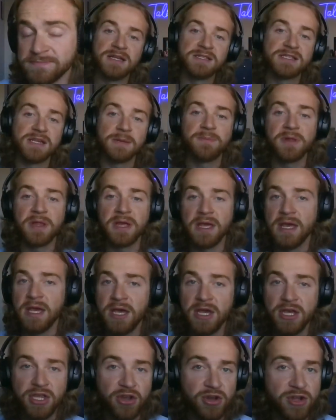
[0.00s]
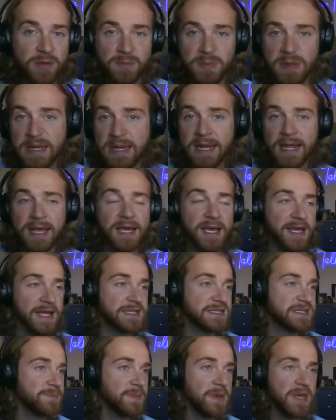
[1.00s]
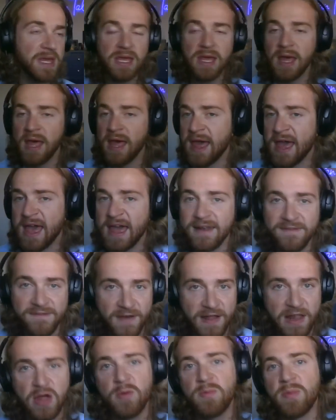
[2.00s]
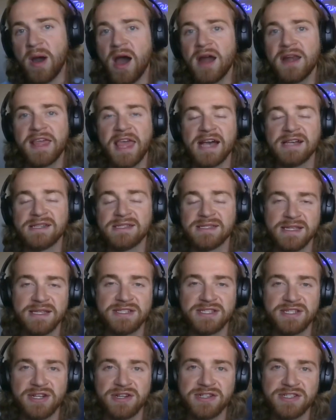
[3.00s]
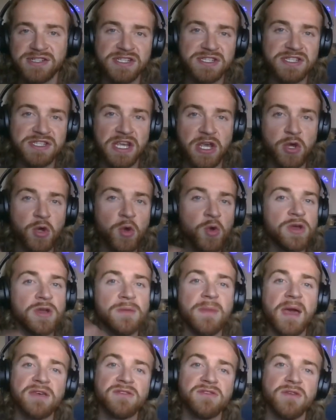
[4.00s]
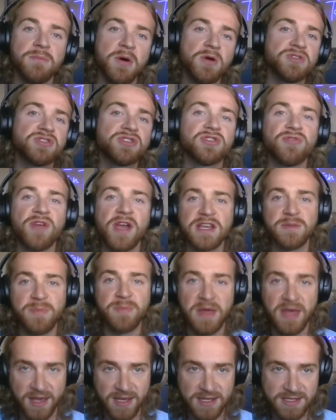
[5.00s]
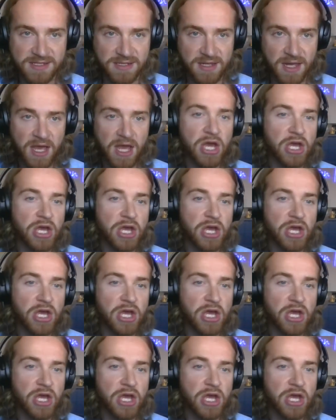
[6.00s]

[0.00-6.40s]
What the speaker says: Simply, you're competing against me and fellow podcast listeners to see who can make the most correct picks.